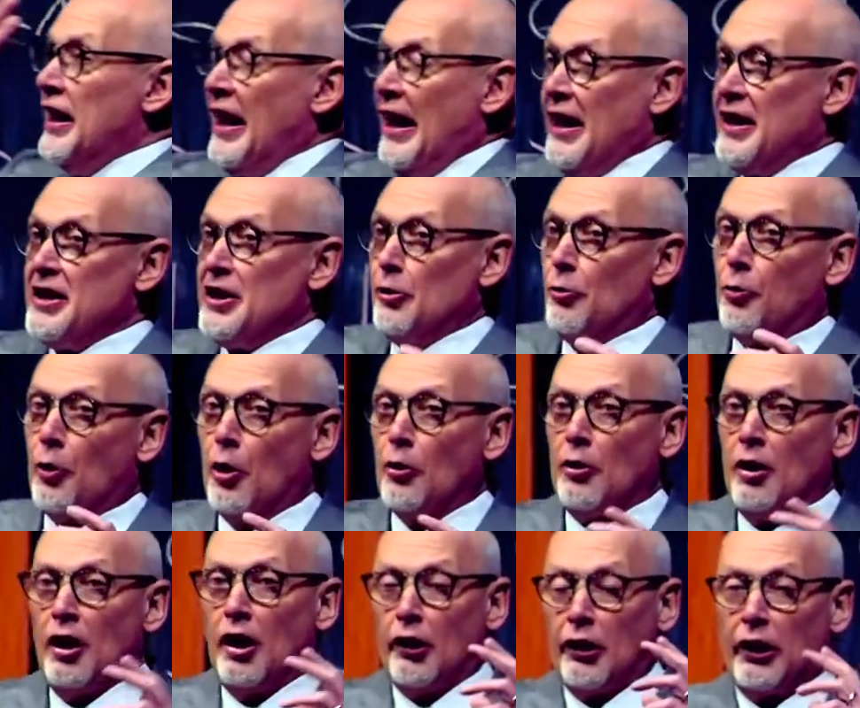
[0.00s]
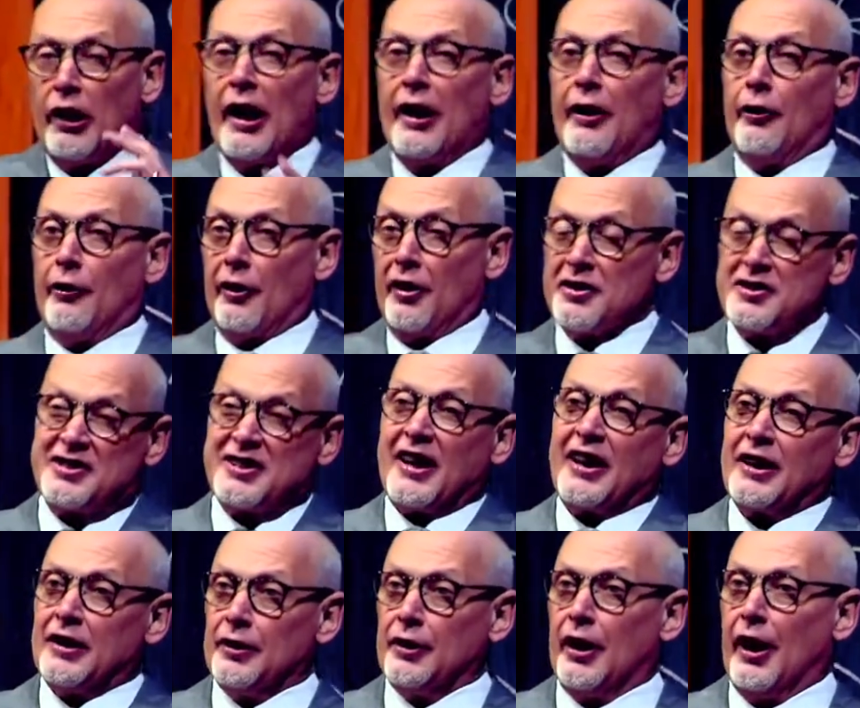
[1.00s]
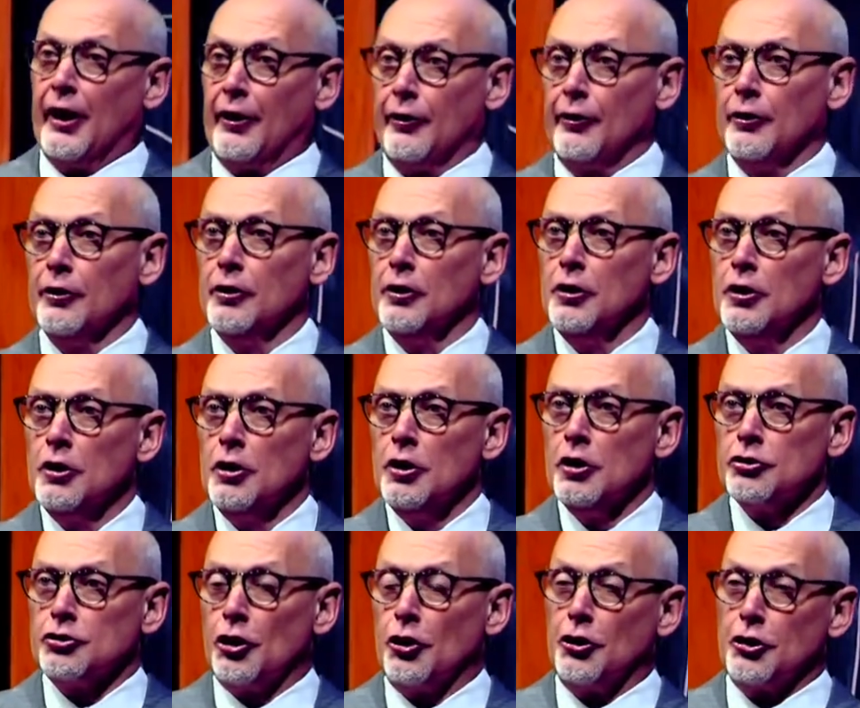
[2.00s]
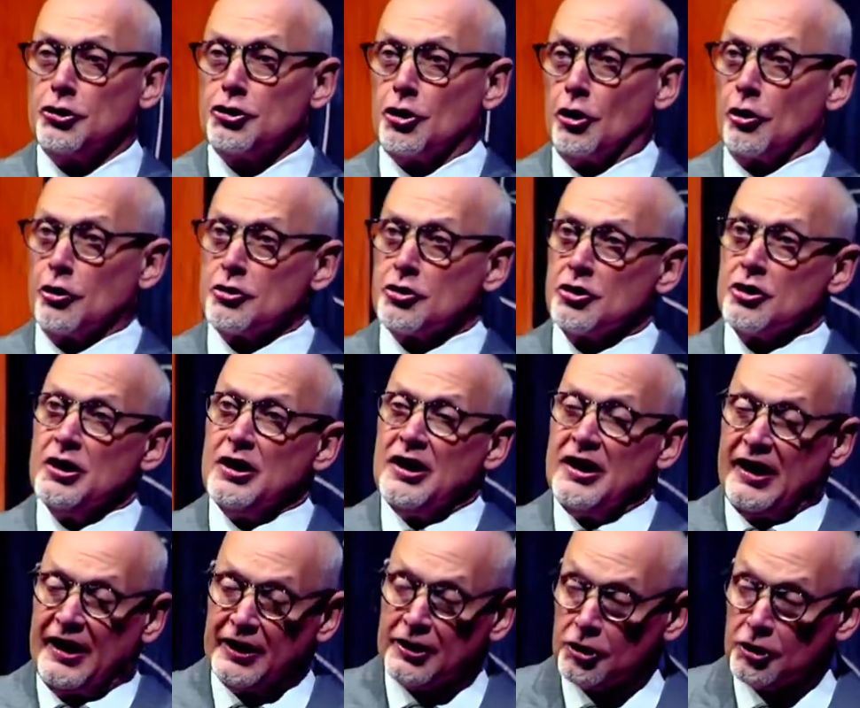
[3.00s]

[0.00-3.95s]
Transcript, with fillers: and he wrote a letter, a second letter to the church in